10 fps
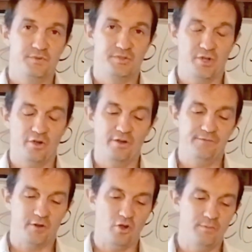So
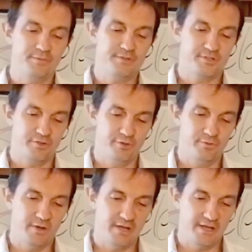if it comes
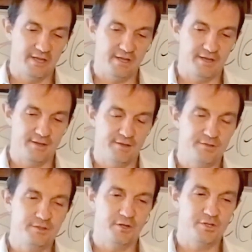to